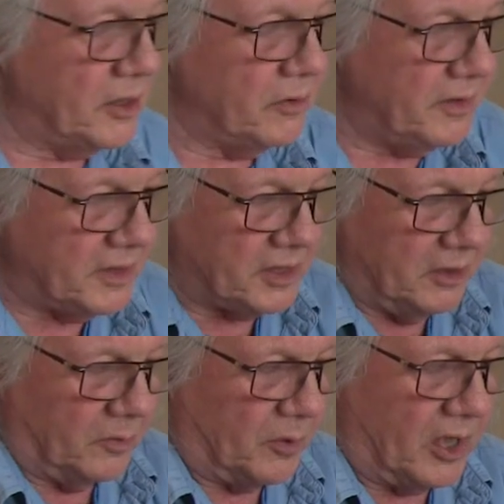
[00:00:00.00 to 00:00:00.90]
only this
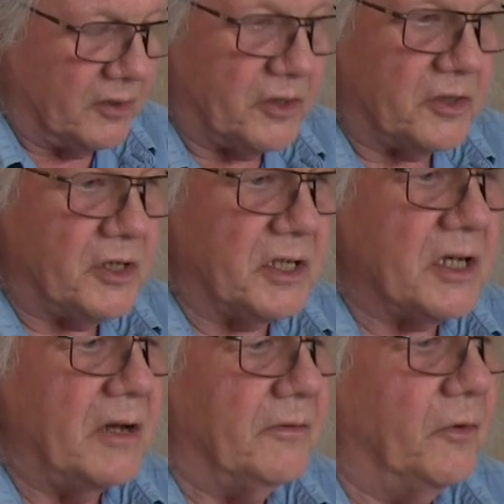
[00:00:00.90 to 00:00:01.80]
little branch that sticks
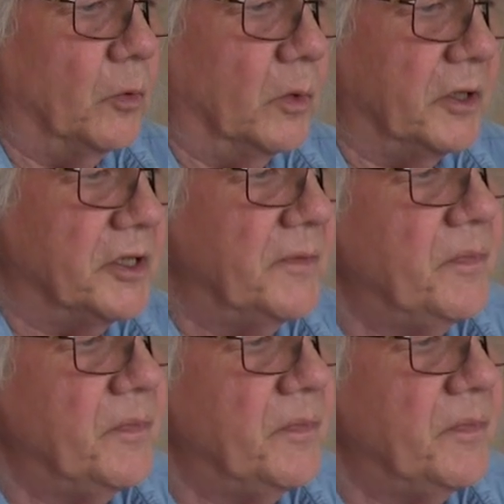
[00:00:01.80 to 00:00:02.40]
out forward